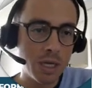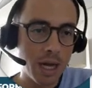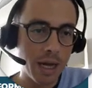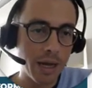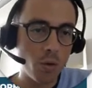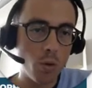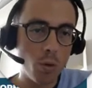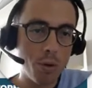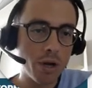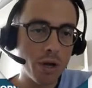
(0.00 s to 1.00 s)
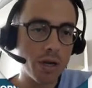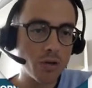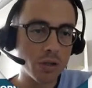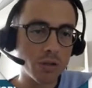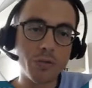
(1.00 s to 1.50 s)
All bond and
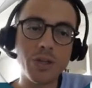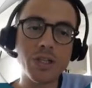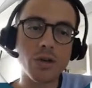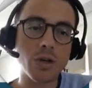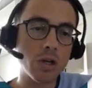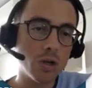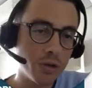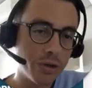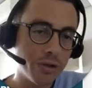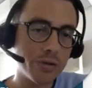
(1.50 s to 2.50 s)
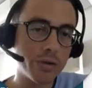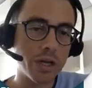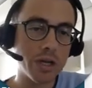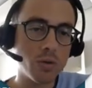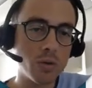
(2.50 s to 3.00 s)
transfer fees are included.
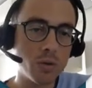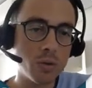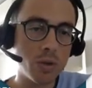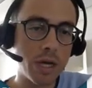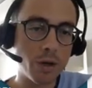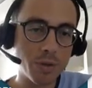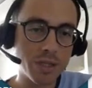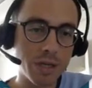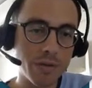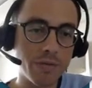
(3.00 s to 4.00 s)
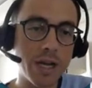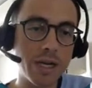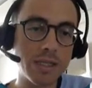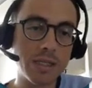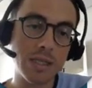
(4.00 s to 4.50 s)
Okay, cool. 100%
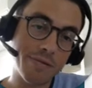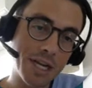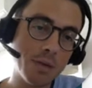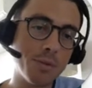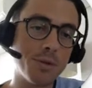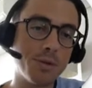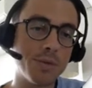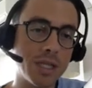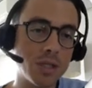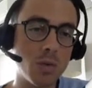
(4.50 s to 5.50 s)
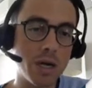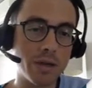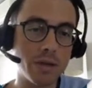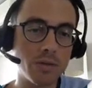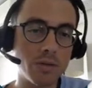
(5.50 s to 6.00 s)
financing available. That's quite
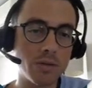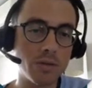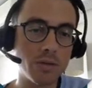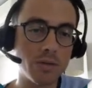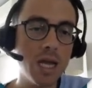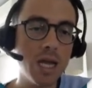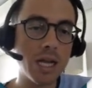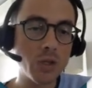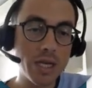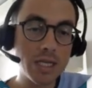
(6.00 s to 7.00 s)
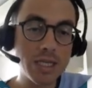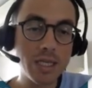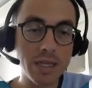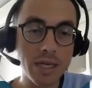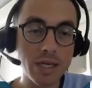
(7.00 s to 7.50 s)
interesting. And
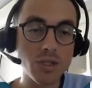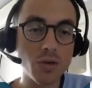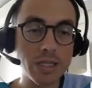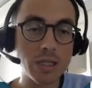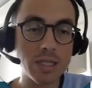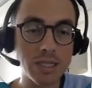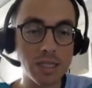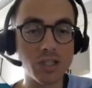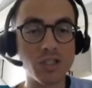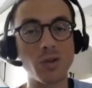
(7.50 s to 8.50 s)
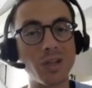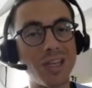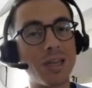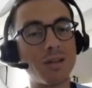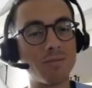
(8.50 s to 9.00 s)
20,000 rental assist. So
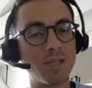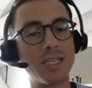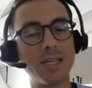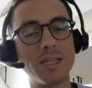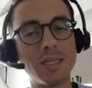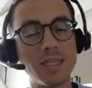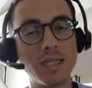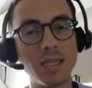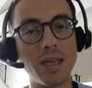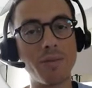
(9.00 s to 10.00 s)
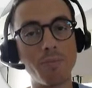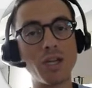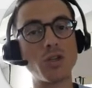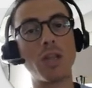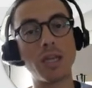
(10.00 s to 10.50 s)
again, the tendency to
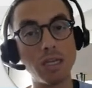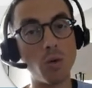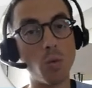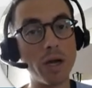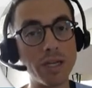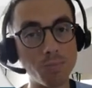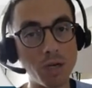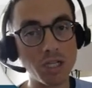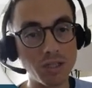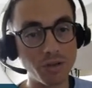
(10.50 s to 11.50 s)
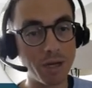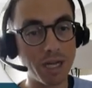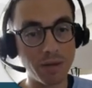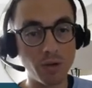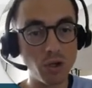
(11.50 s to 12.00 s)
make sure that year 1 is positive by
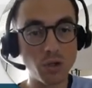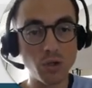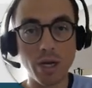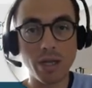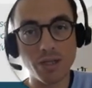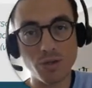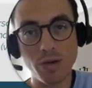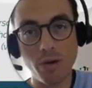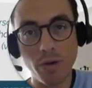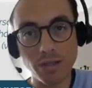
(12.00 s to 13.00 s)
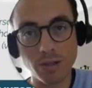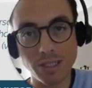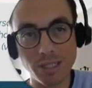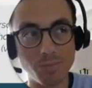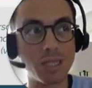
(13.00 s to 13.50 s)
giving you a 20,000 Rand rental
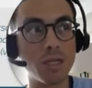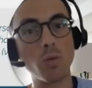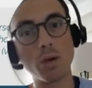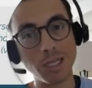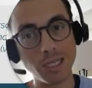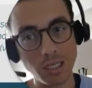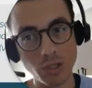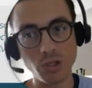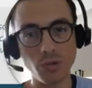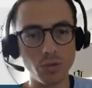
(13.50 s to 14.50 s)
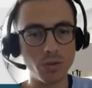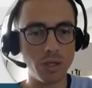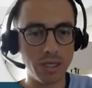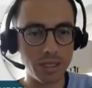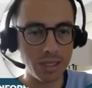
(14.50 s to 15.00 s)
assist. But then what about year 2,
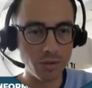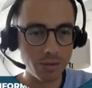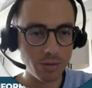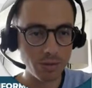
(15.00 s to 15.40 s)
3, etc.?